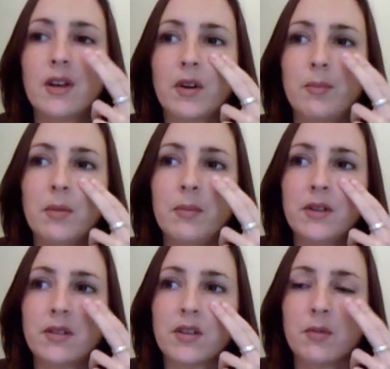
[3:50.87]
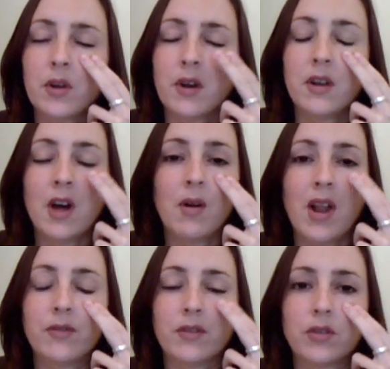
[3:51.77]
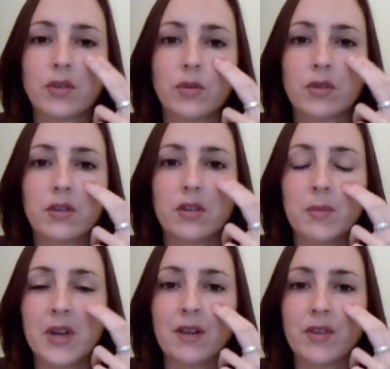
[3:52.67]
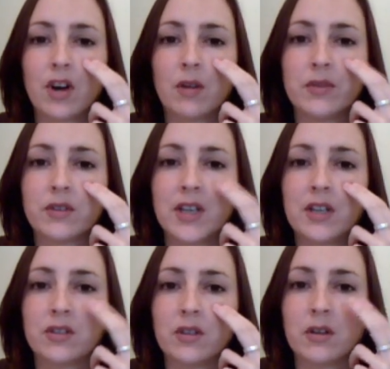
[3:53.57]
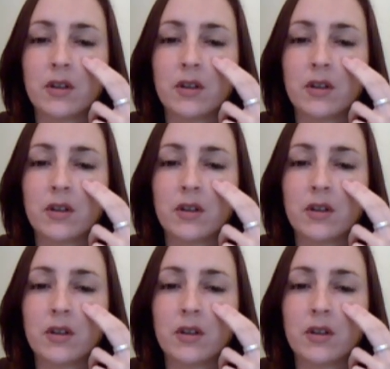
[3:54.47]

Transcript: If I bump into someone I know, I'll have to talk to them and have a conversation,